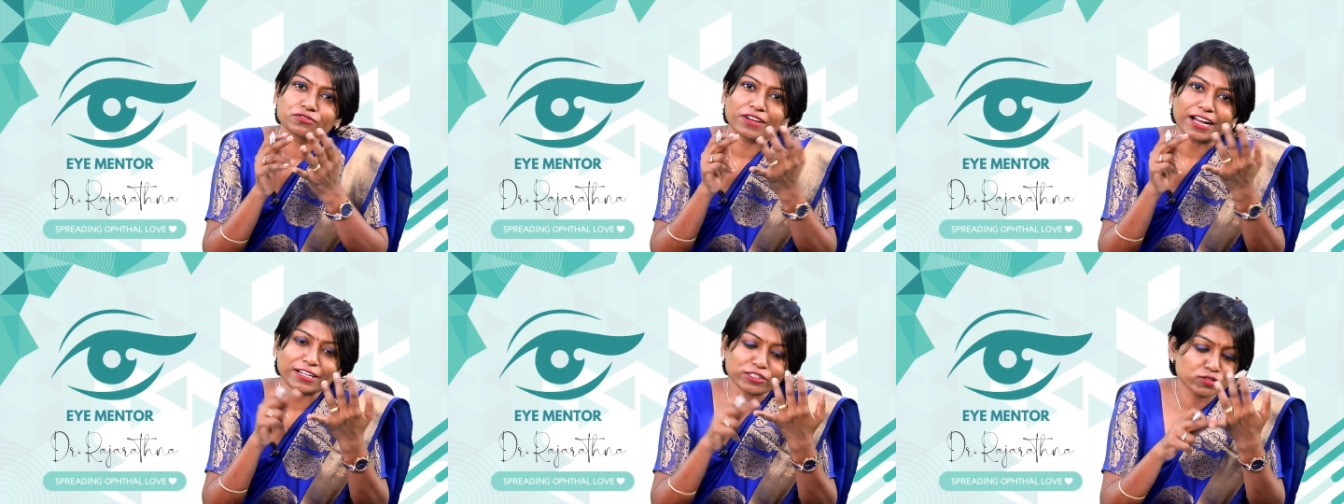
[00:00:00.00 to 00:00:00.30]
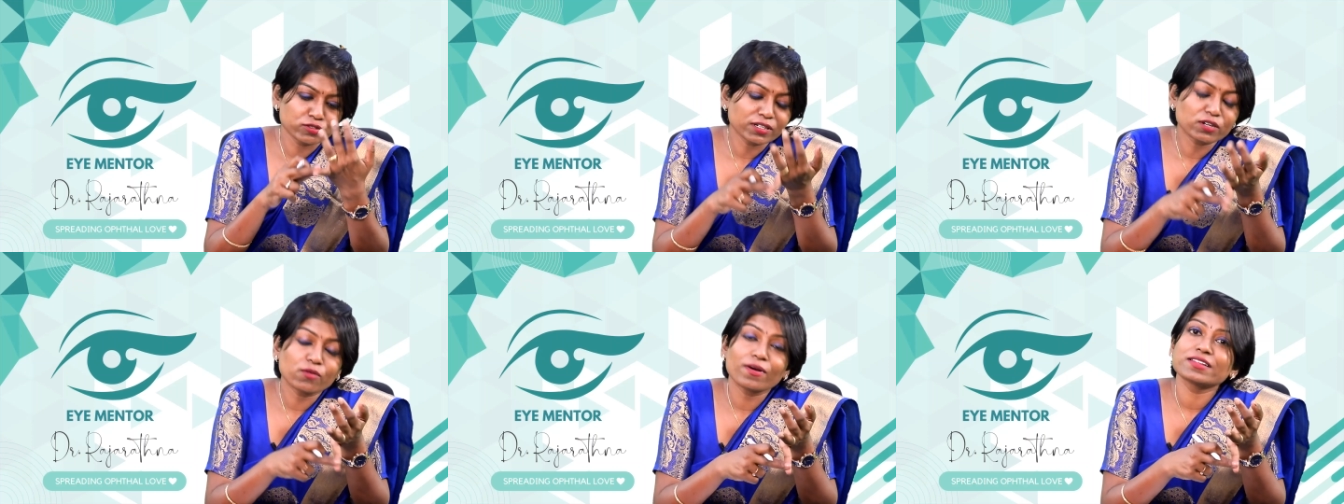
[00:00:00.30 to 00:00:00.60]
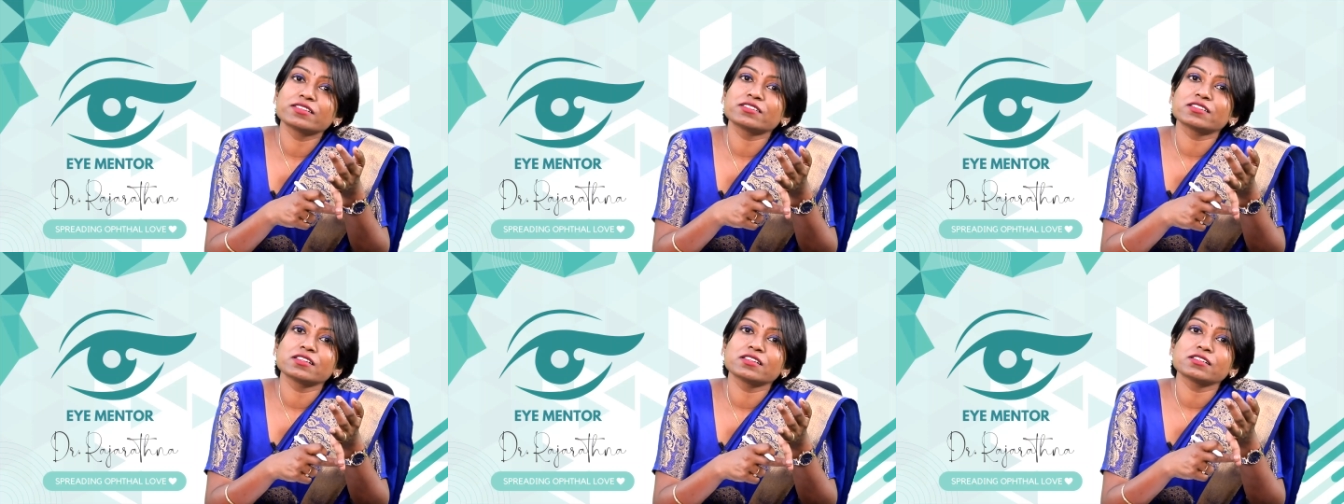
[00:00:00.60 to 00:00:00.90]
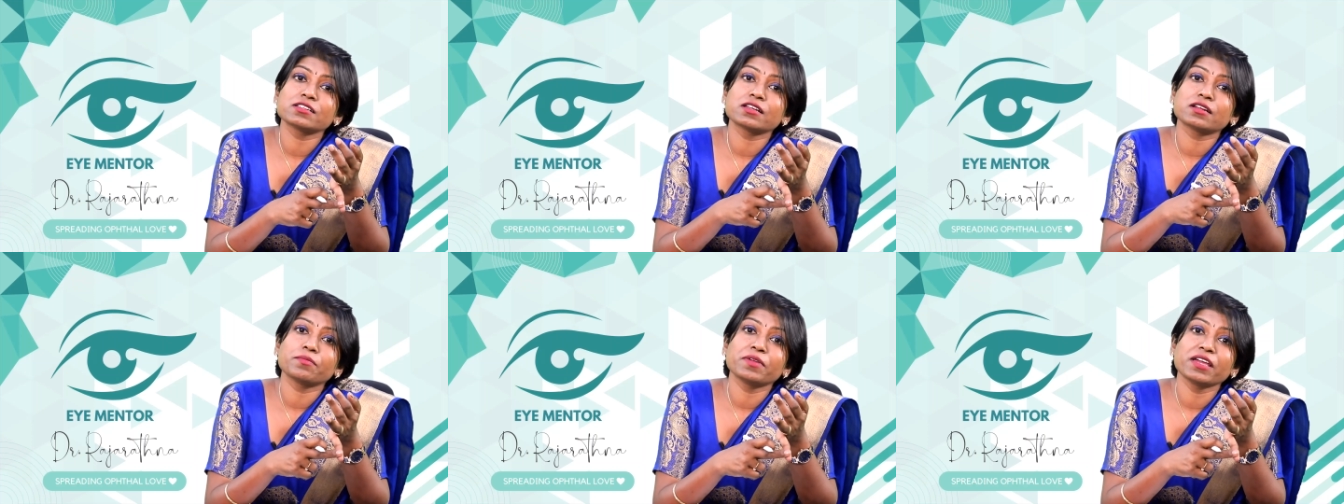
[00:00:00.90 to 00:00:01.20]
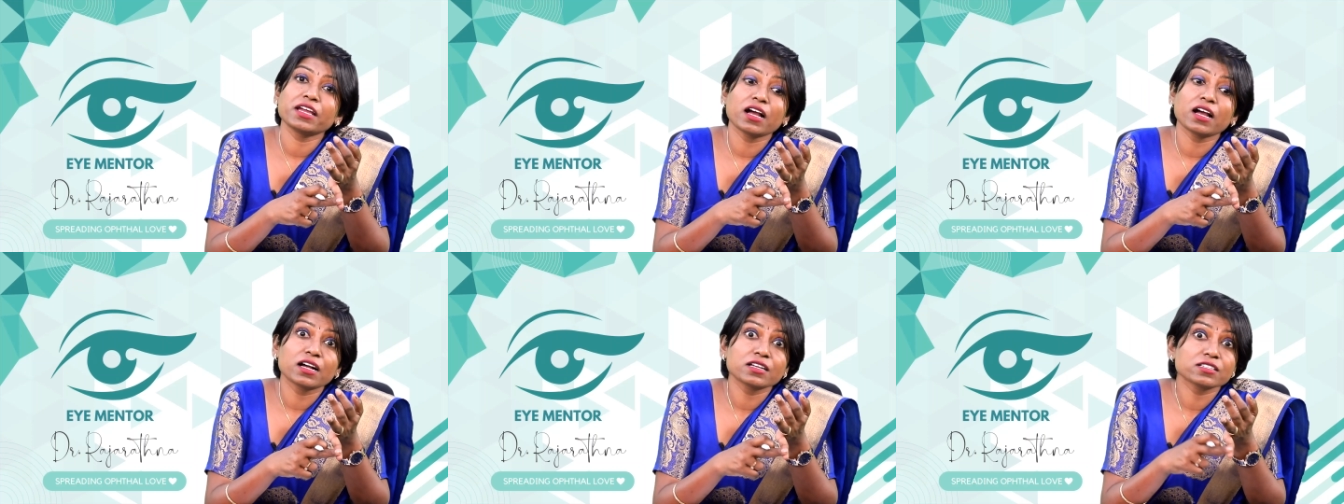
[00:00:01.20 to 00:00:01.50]
factual questions that are
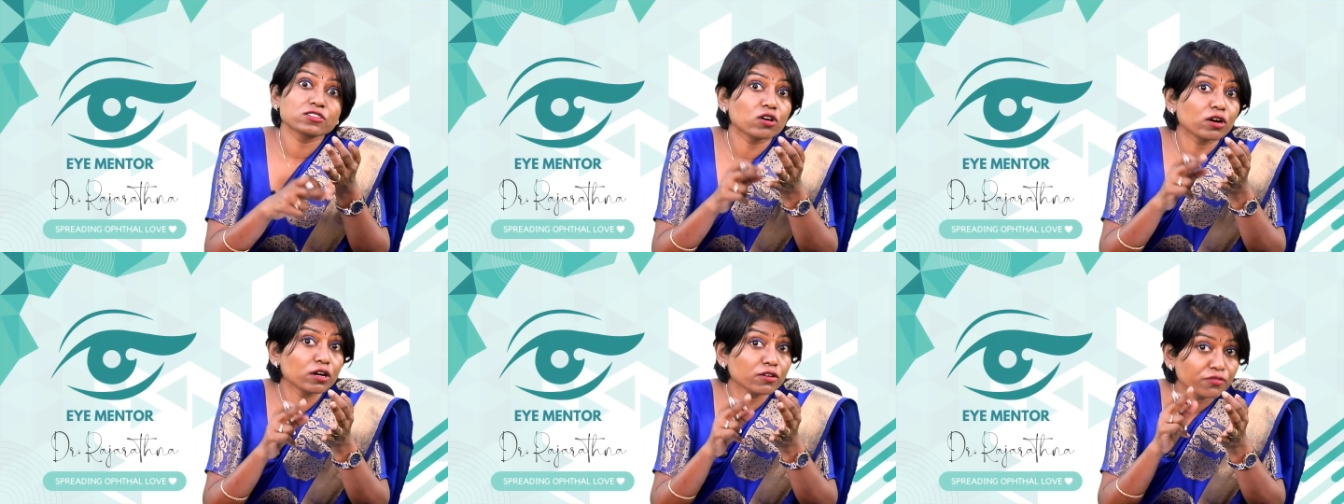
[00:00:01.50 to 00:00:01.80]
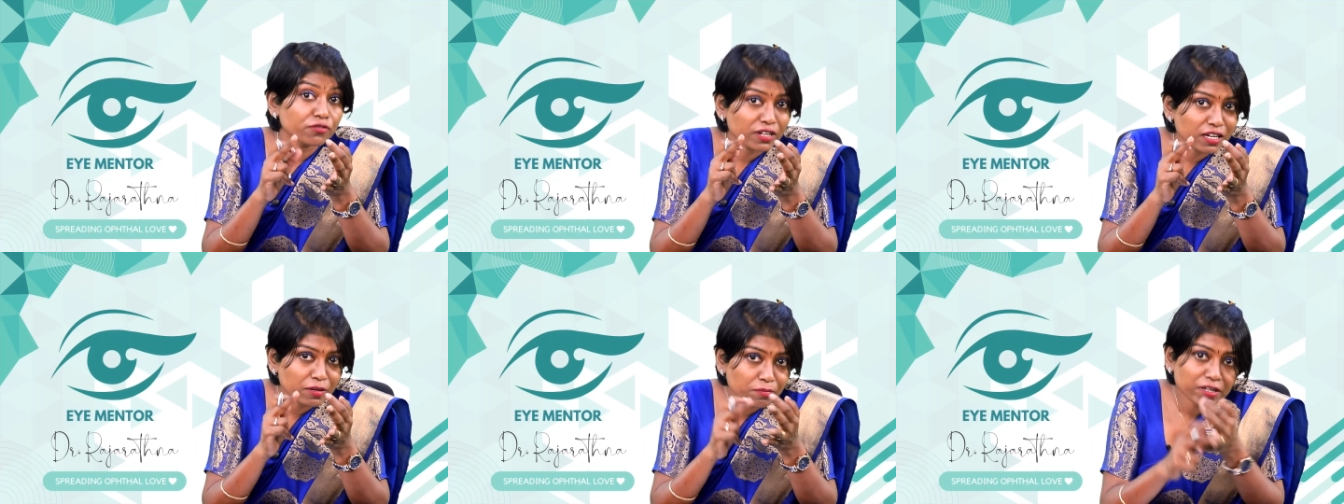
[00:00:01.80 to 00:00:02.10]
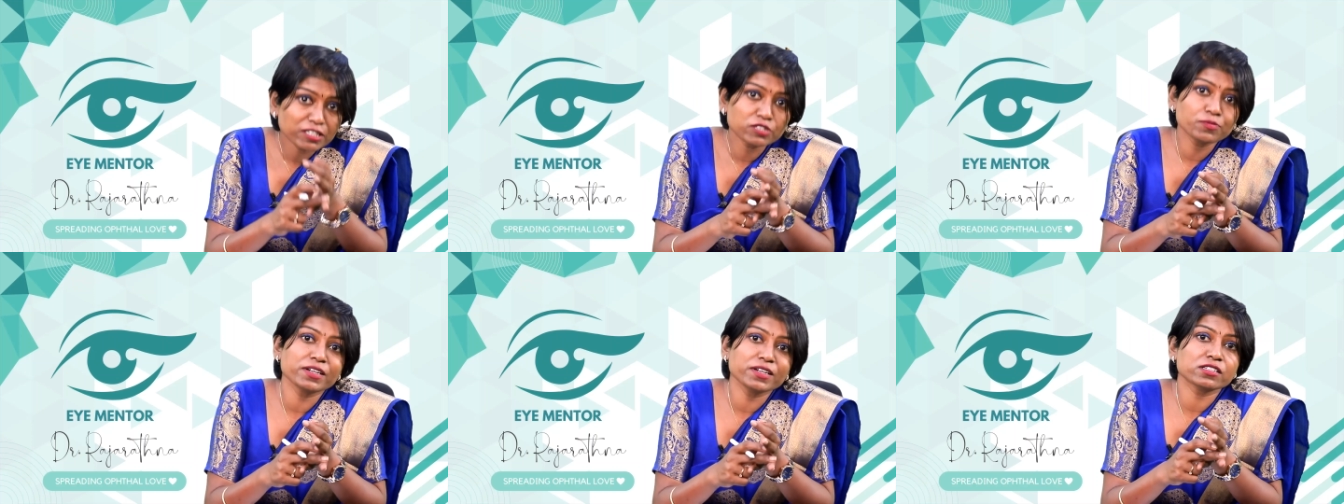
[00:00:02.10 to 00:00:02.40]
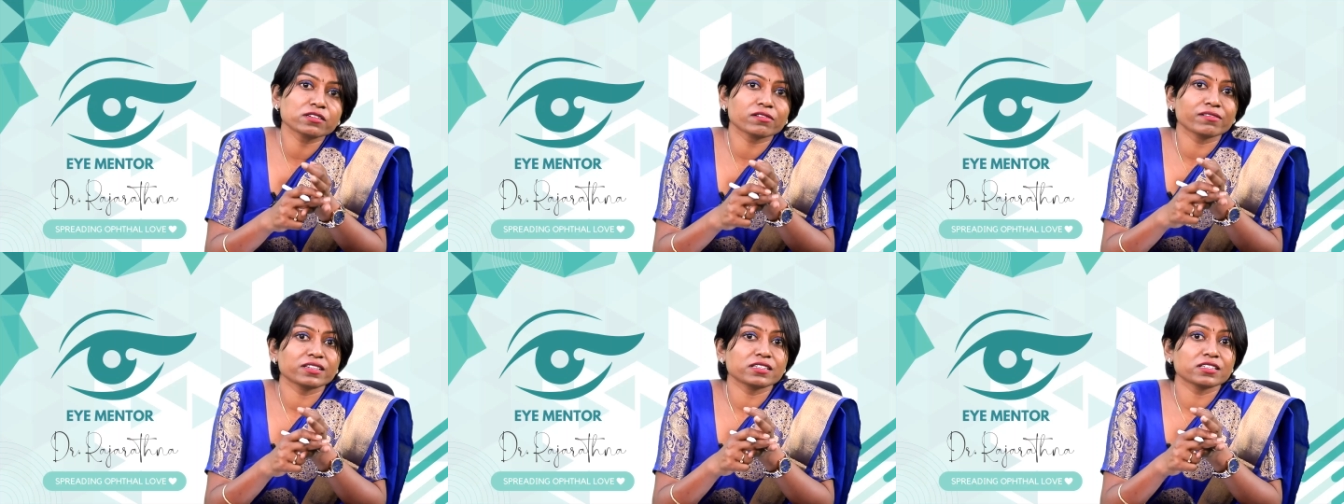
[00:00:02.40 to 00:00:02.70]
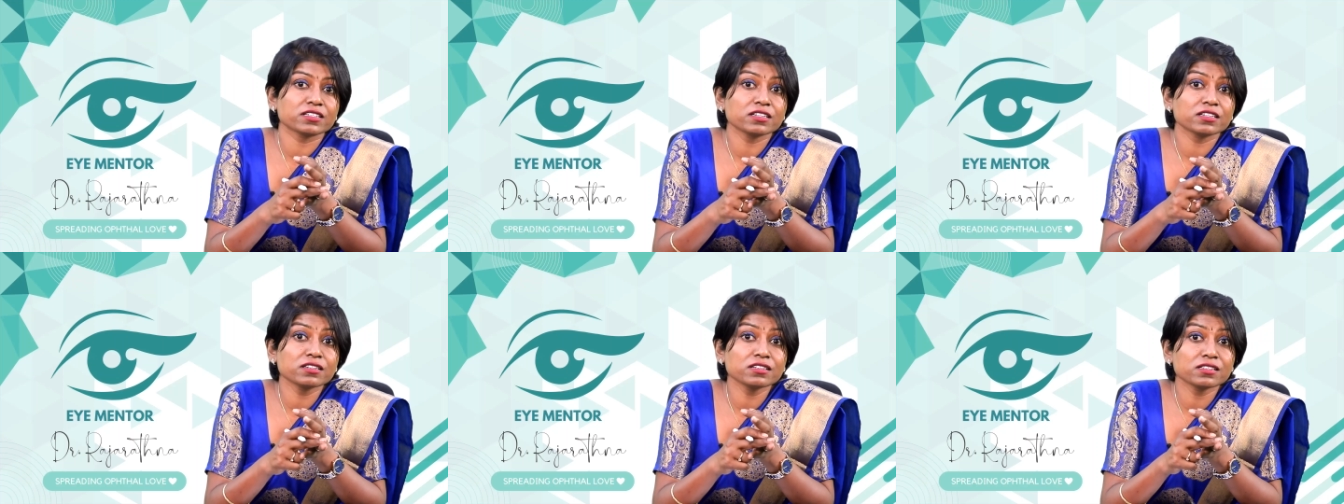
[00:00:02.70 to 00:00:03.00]
being asked, a lot of image-based
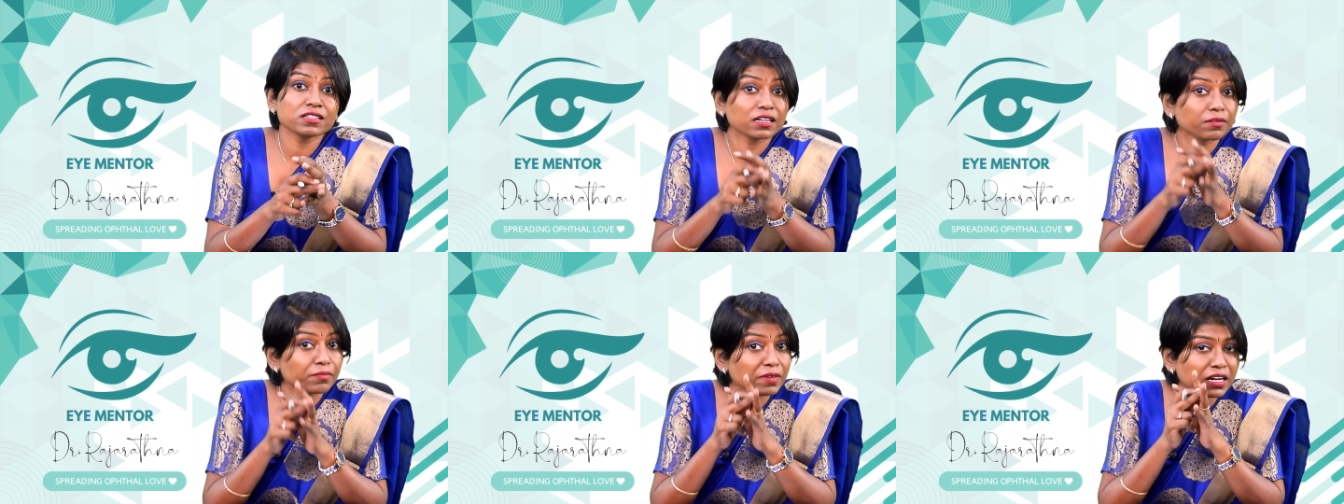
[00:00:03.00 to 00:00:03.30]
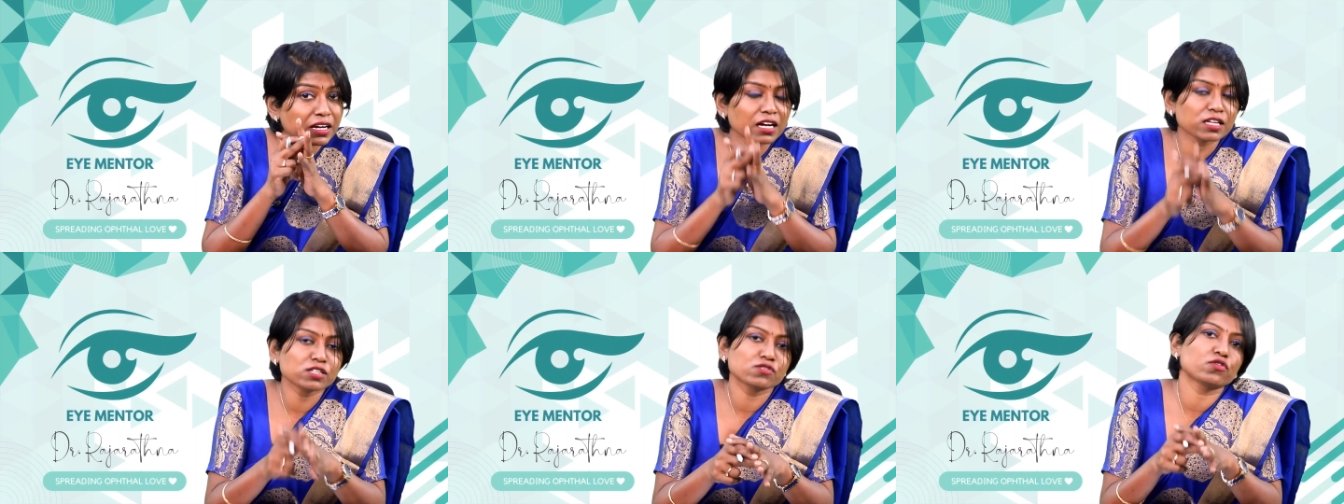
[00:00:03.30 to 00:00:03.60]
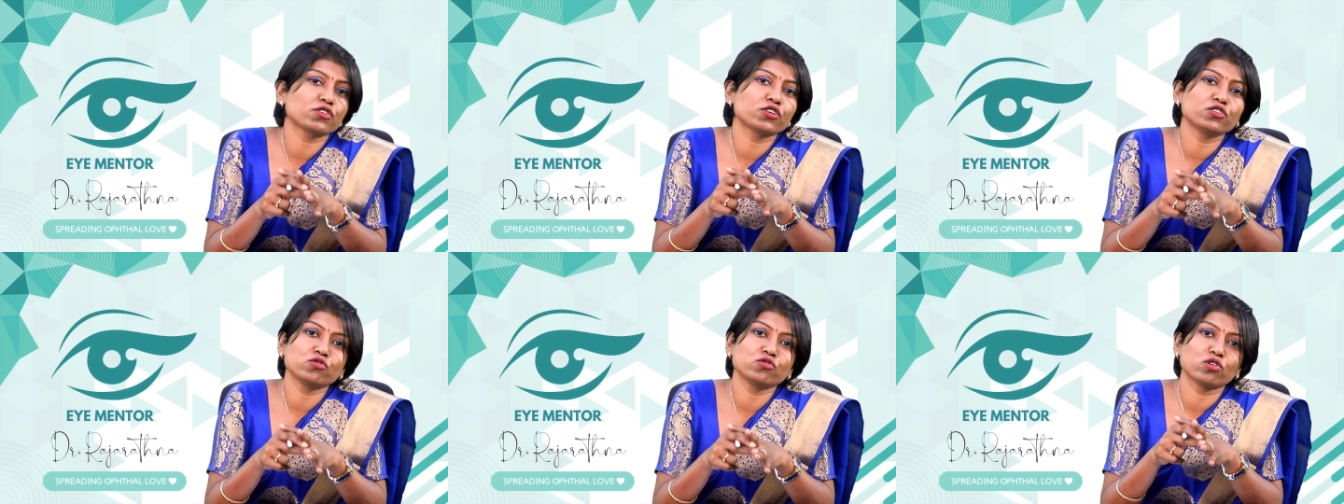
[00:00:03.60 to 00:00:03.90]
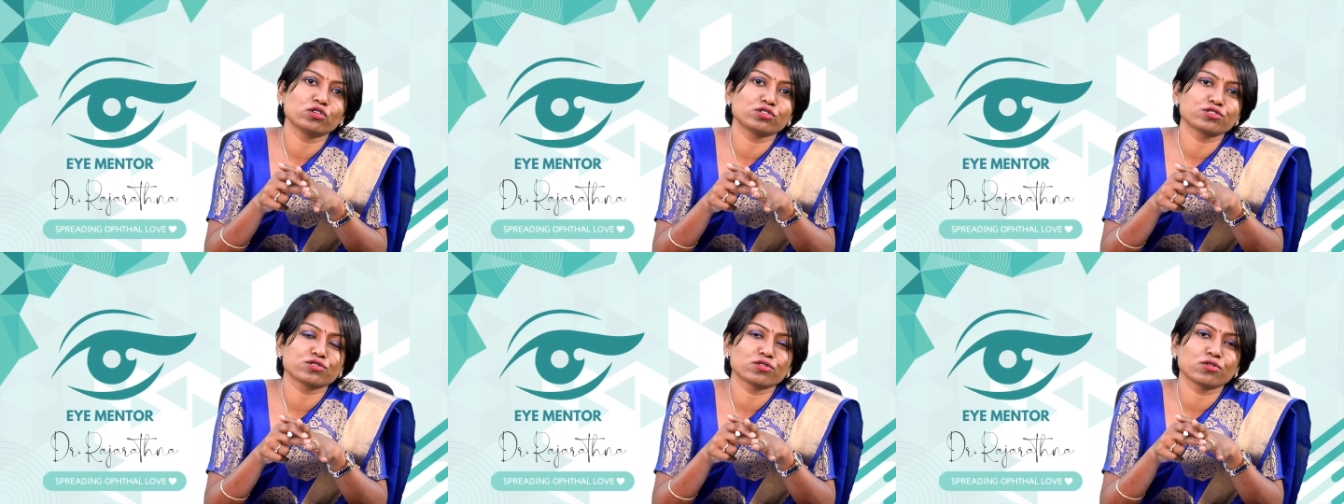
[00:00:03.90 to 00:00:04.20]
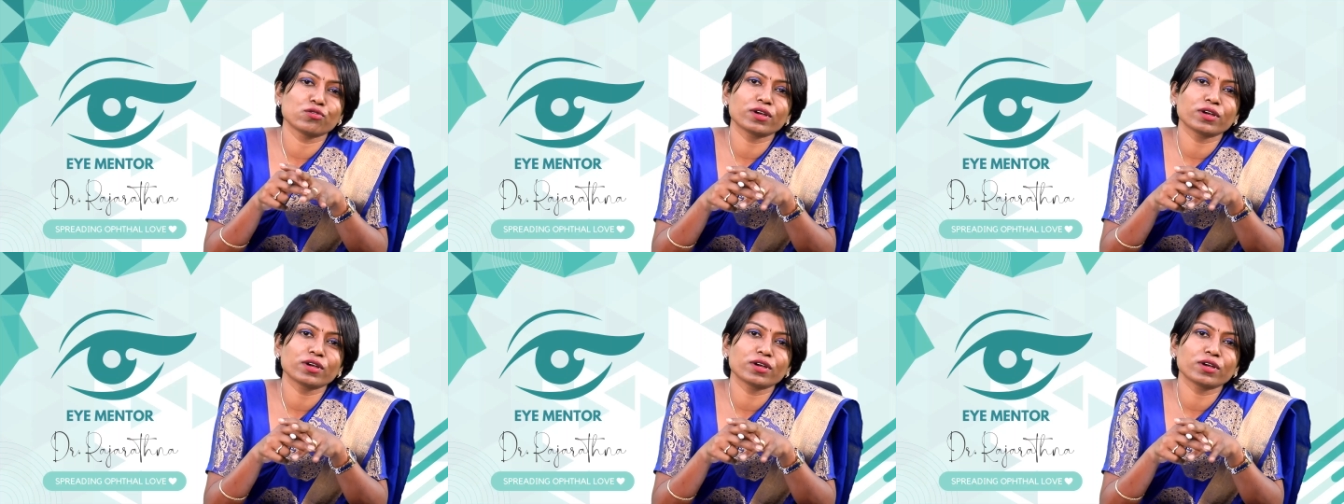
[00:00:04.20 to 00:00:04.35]
questions that are being asked for you also.